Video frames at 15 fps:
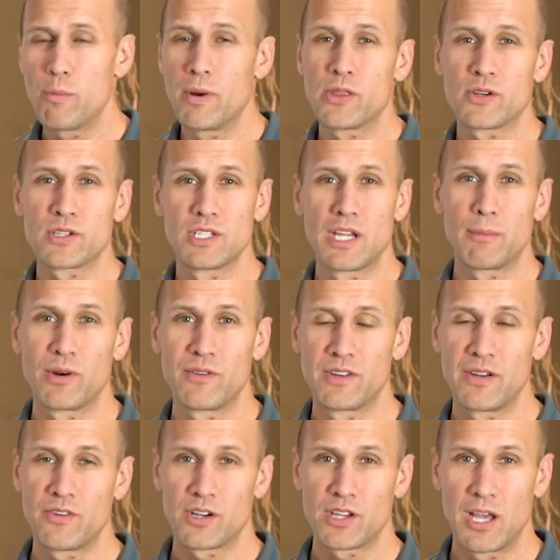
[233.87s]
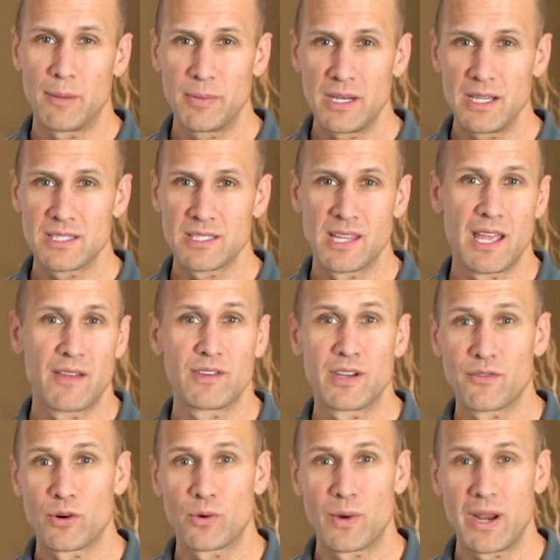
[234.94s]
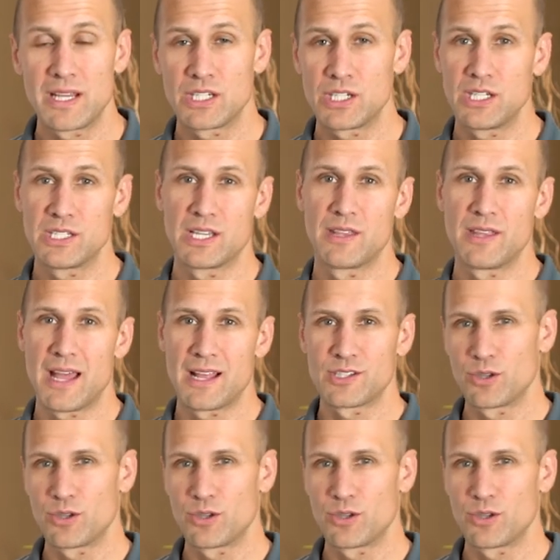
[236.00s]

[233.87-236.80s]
but there's a number of different companies and they have different rate sheets on that.